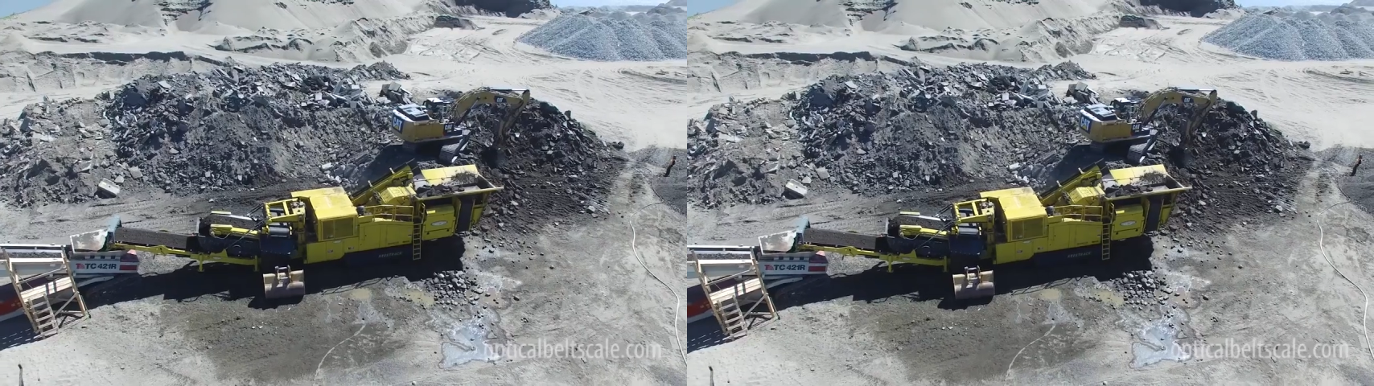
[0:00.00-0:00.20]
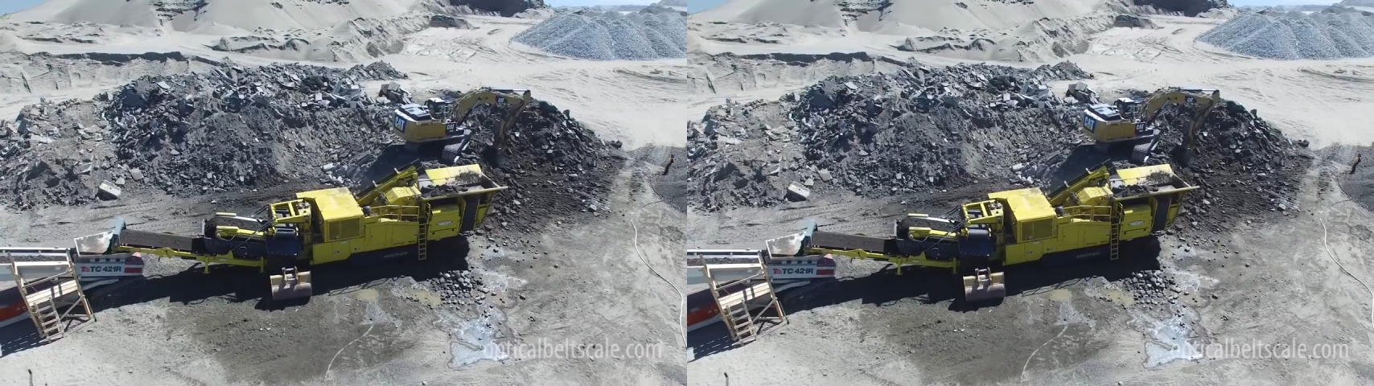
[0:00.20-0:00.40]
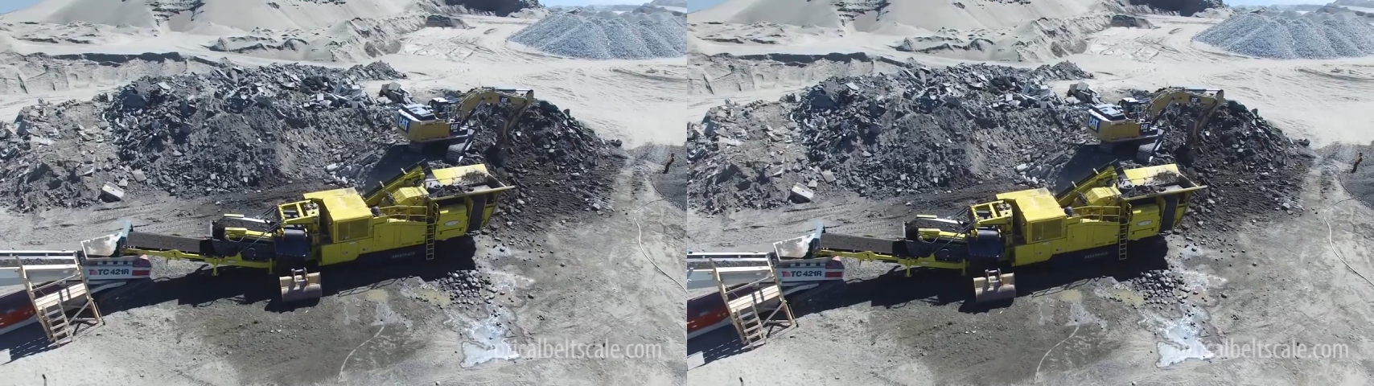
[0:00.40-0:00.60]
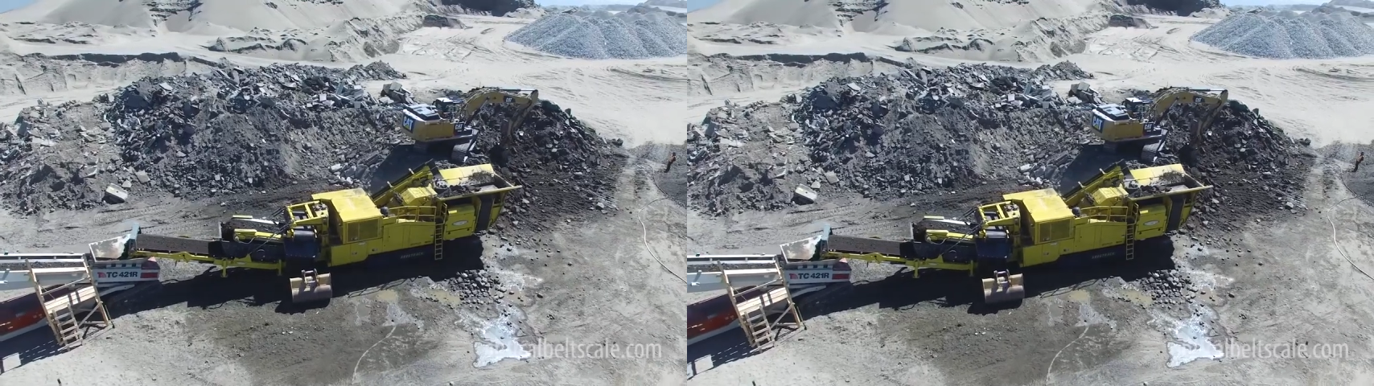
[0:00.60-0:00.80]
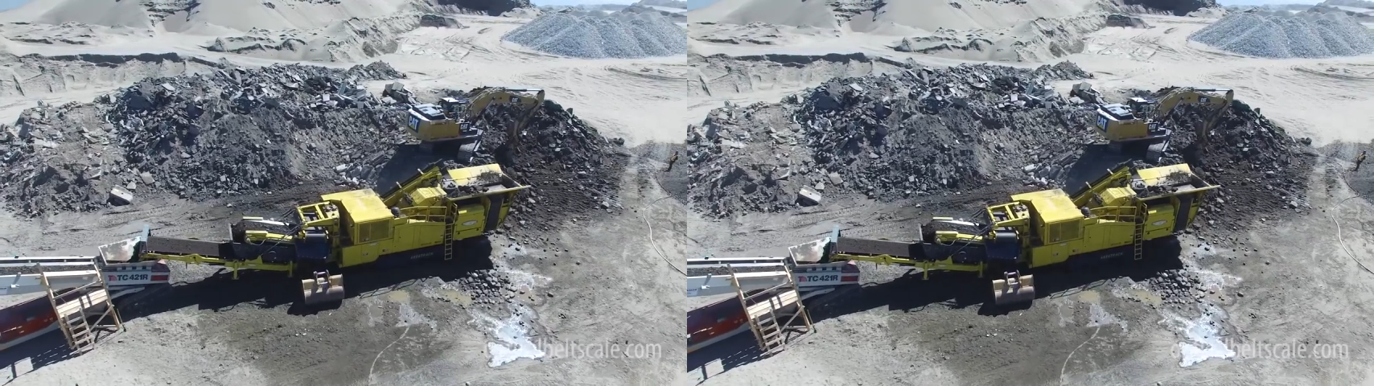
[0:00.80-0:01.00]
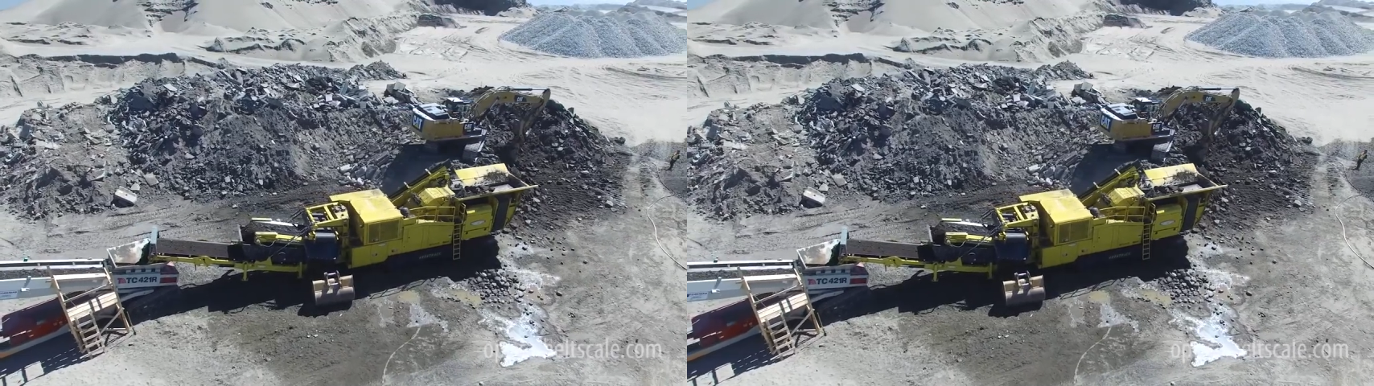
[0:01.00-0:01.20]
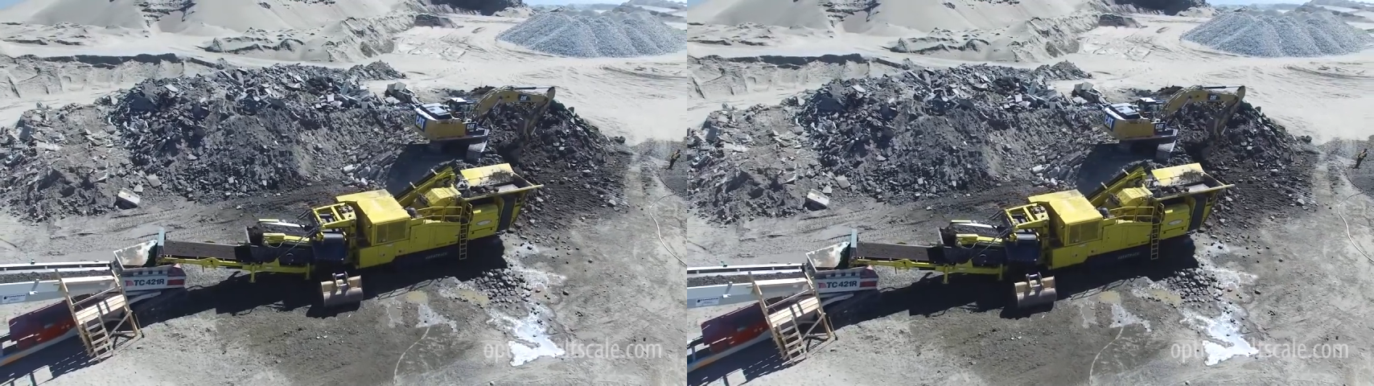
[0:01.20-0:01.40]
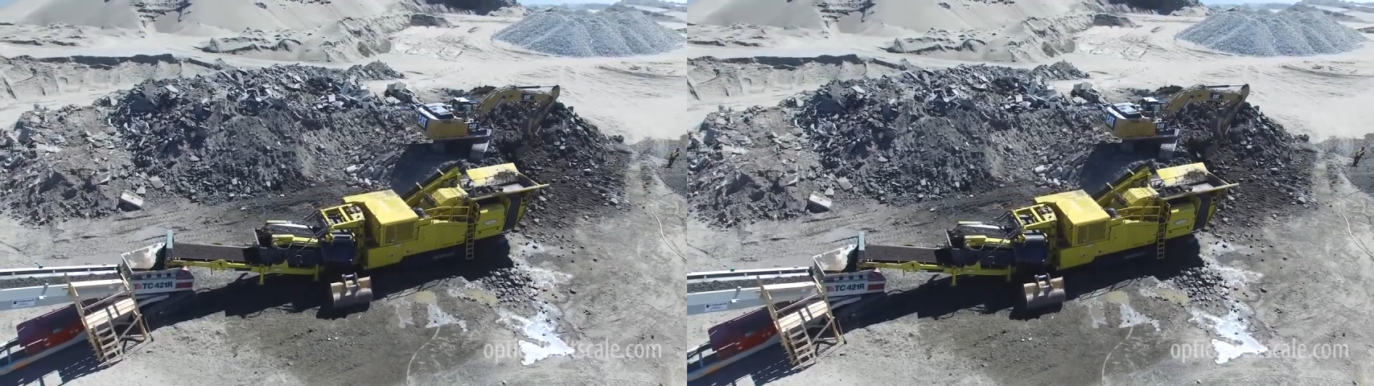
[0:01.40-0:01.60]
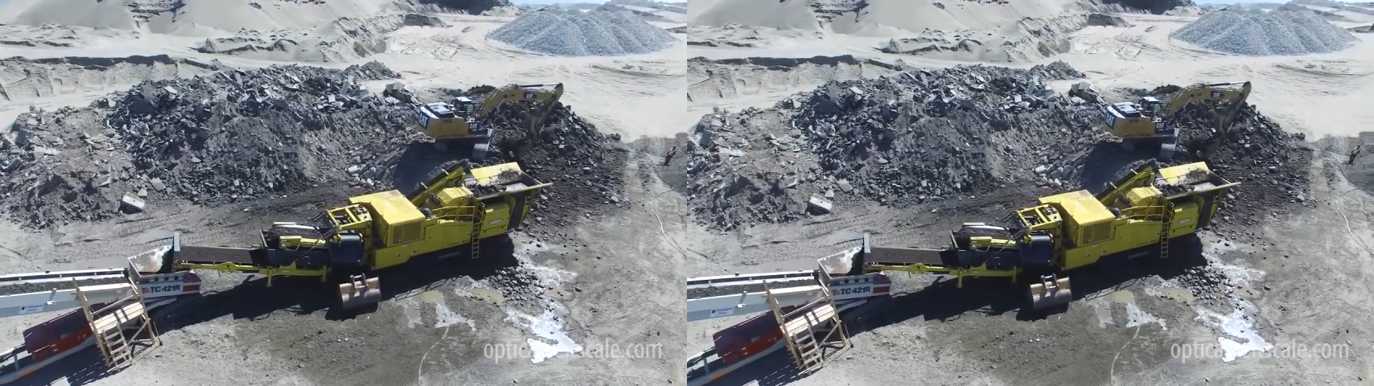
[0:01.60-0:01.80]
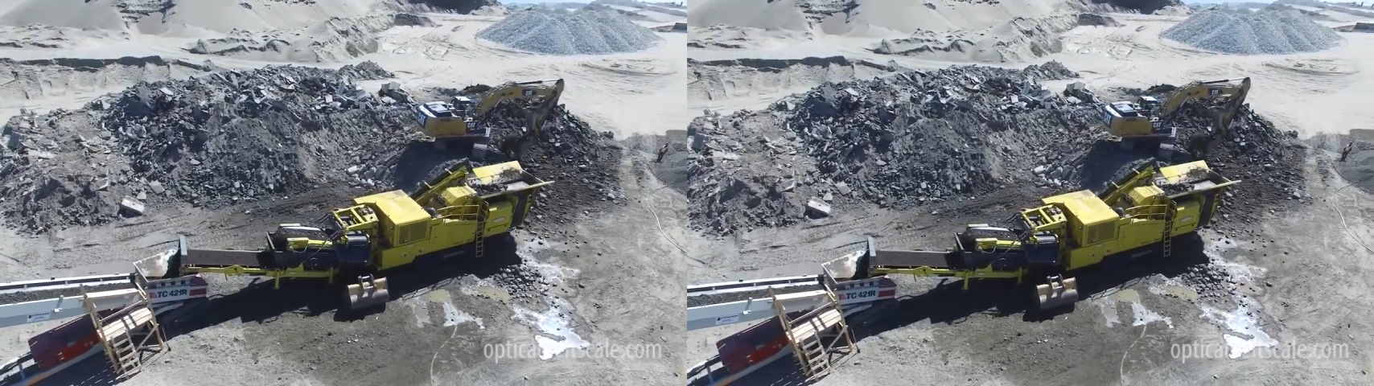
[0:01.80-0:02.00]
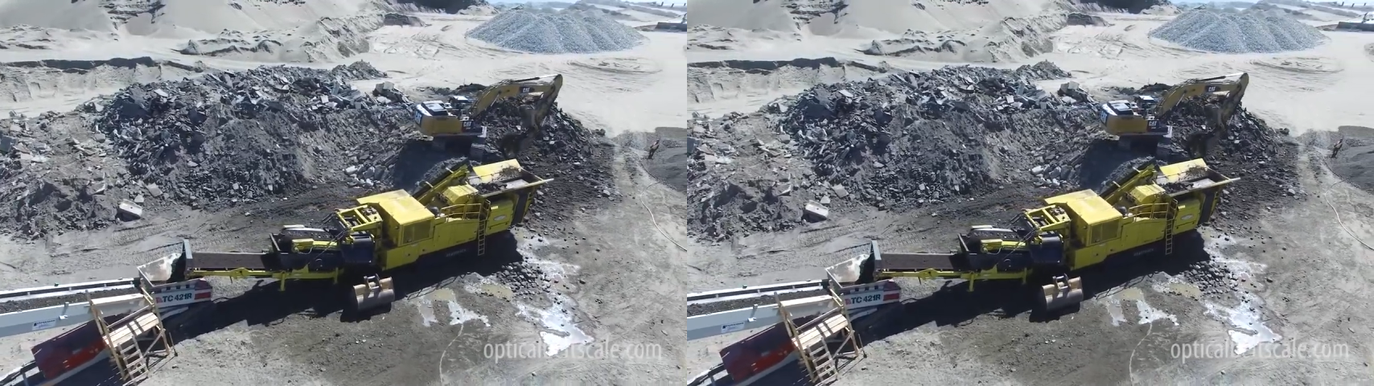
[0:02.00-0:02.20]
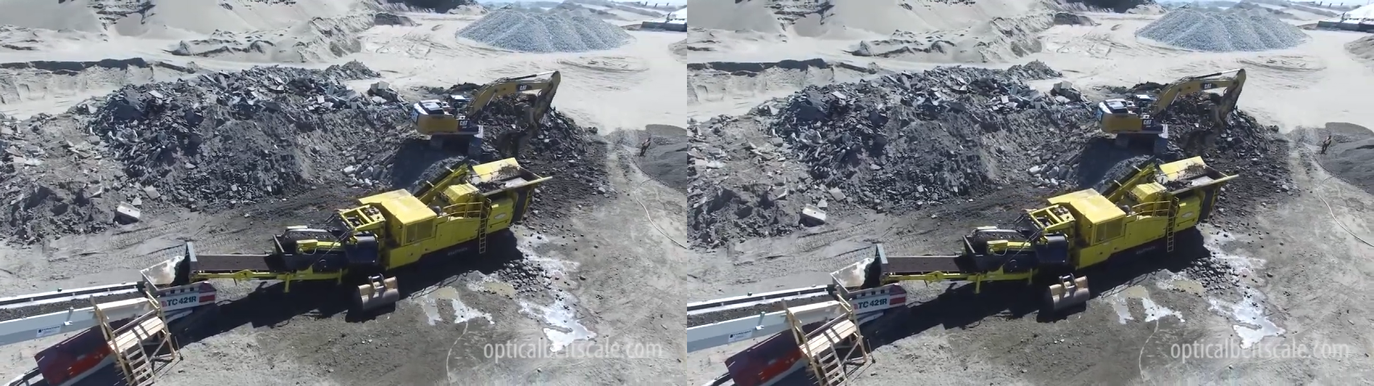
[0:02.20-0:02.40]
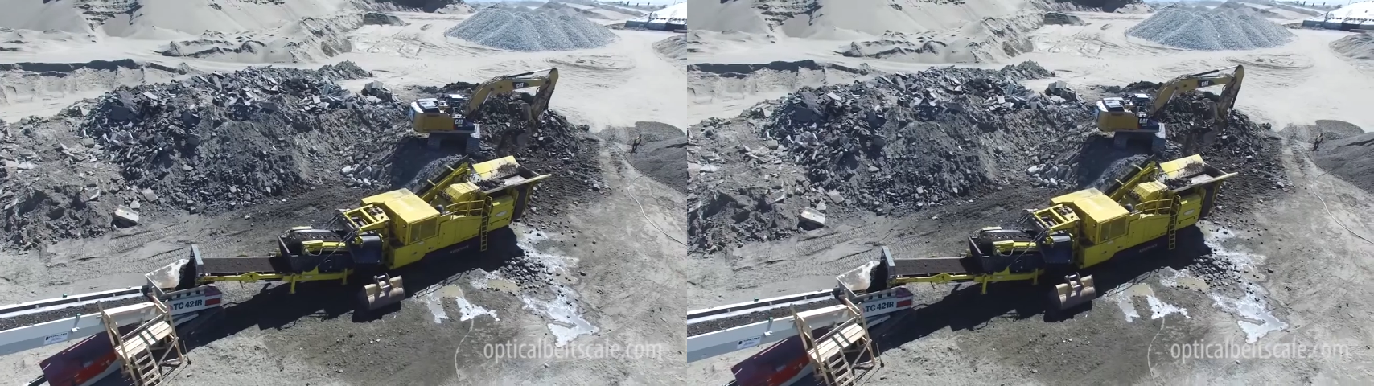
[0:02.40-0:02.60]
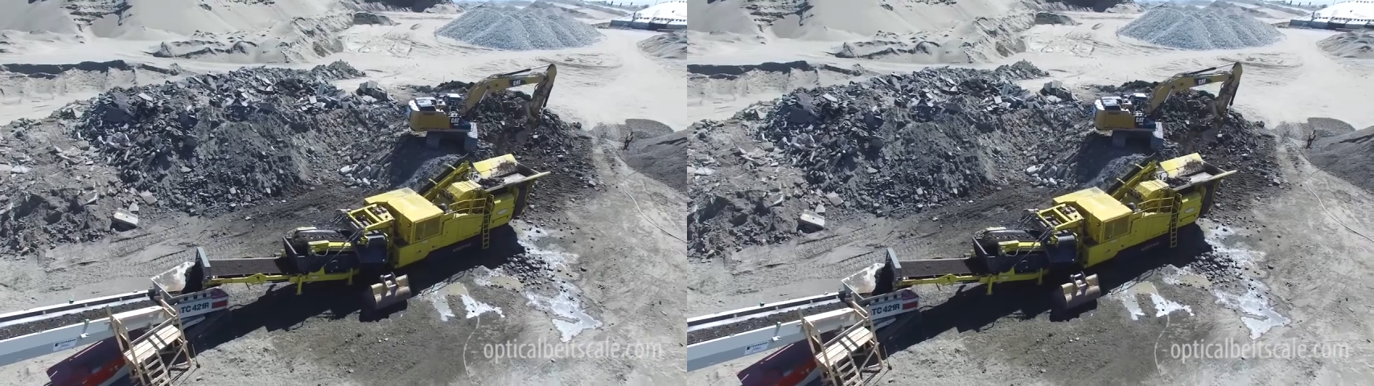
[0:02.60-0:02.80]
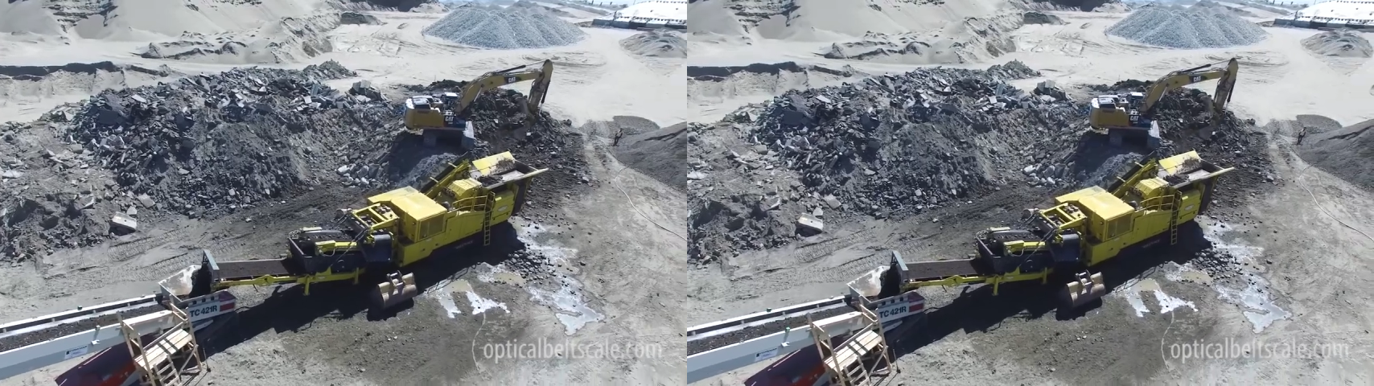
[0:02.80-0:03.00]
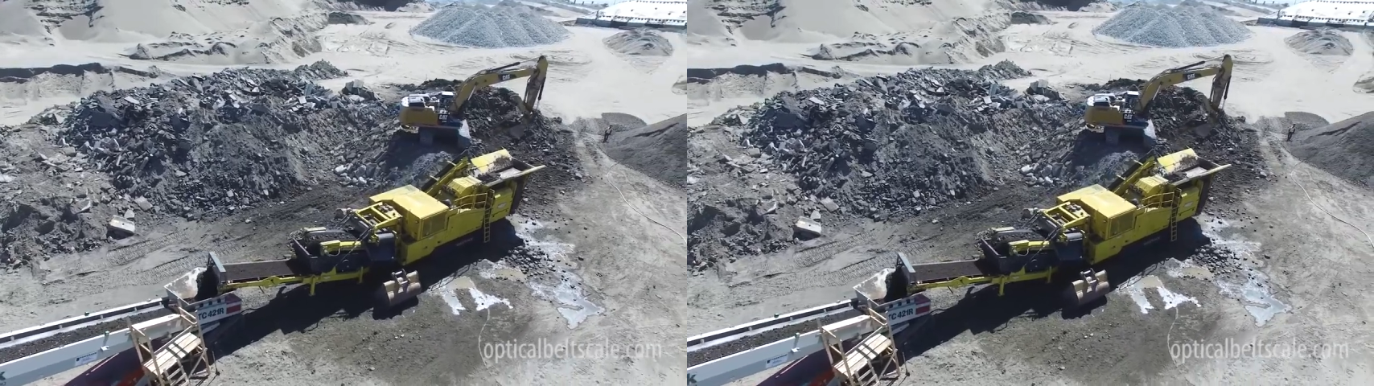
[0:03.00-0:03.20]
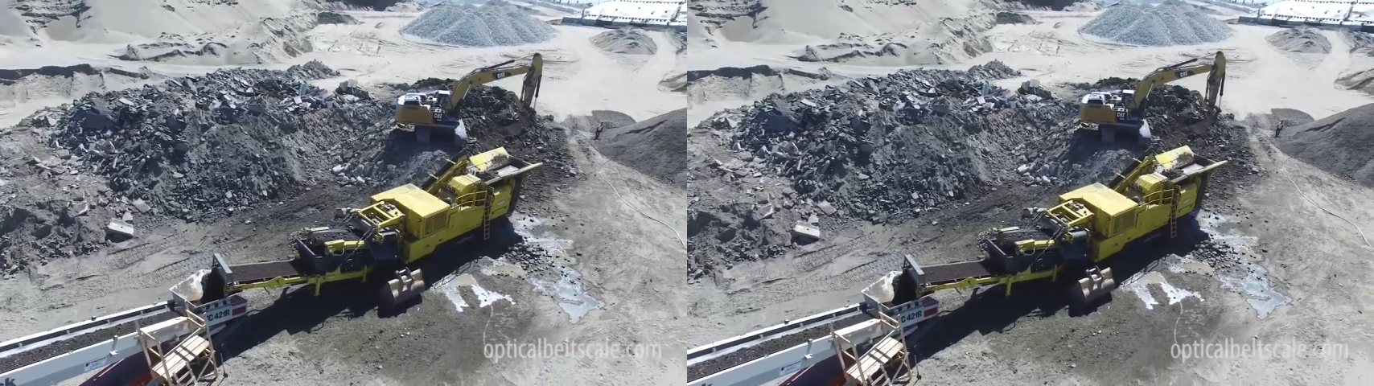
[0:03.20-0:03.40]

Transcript: No face is visible, so there are no lips to read.